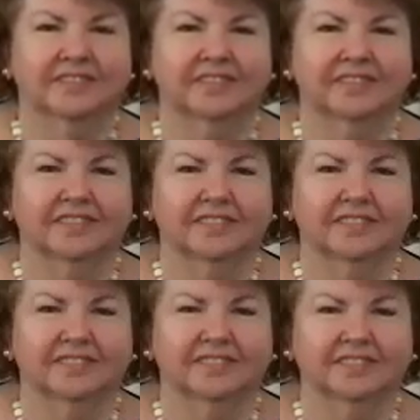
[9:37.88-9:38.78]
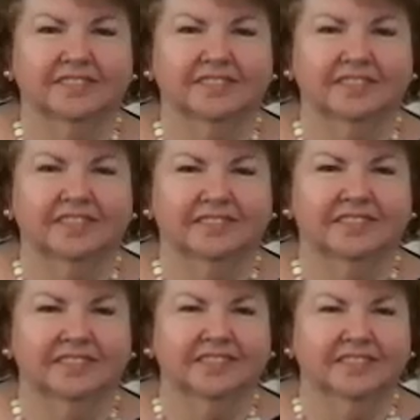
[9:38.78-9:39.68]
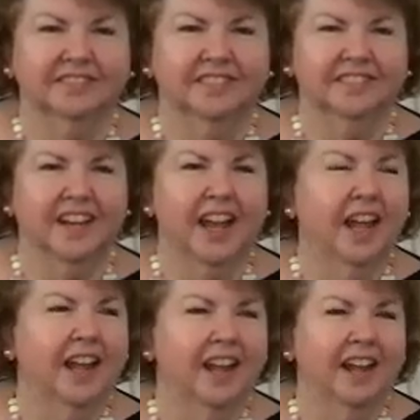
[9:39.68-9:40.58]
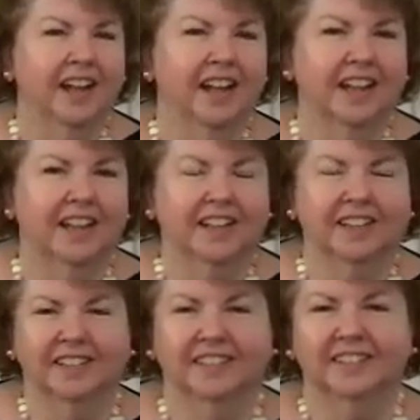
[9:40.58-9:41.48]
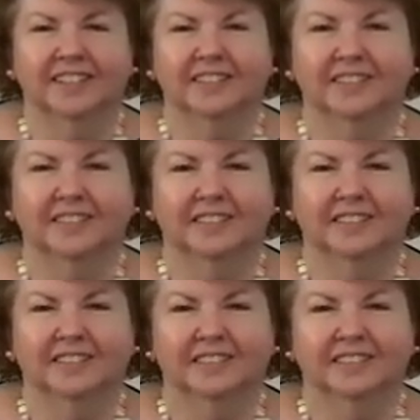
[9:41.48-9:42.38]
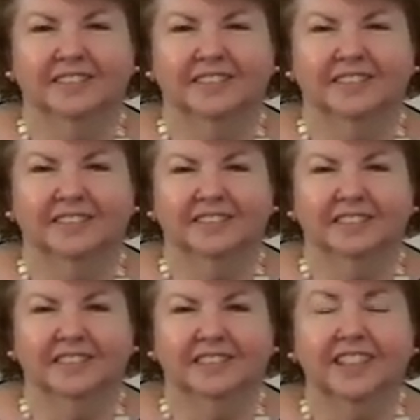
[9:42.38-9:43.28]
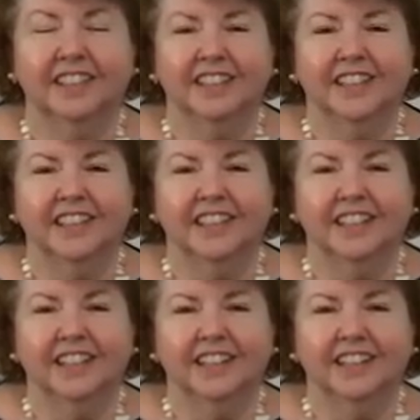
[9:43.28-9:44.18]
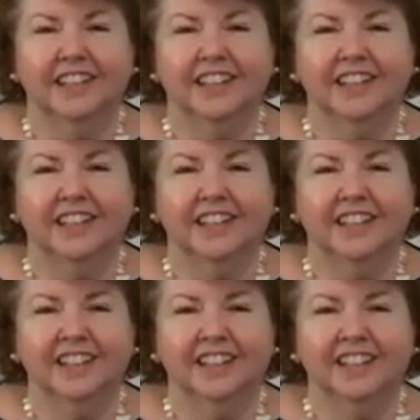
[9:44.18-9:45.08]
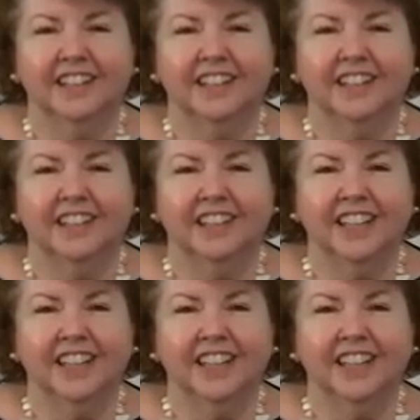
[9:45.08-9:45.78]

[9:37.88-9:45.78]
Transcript: (not speaking)